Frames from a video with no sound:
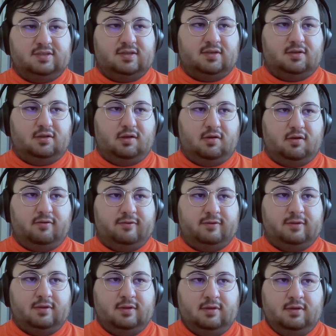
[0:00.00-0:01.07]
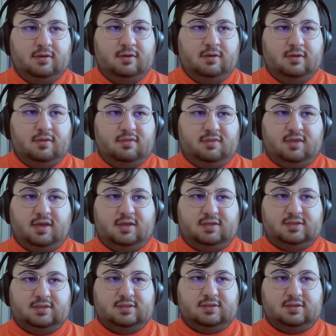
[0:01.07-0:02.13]
and a lot of things
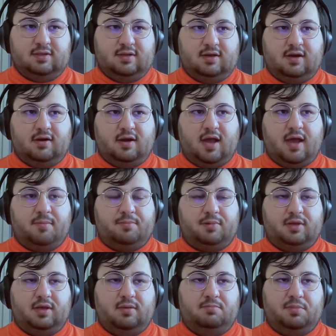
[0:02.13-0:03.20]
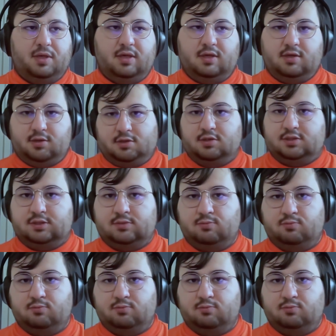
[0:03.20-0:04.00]
are happening because